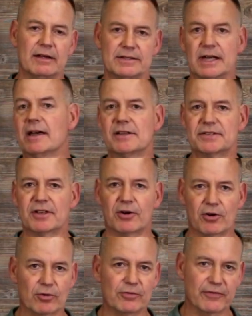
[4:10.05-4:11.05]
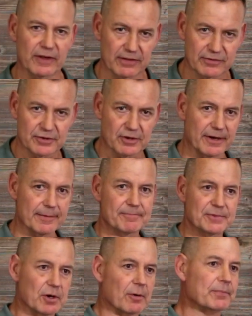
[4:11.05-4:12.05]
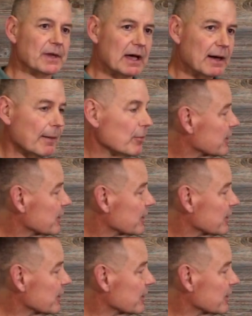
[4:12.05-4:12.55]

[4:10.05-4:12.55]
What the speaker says: to us in our own faith journey. So I'm going to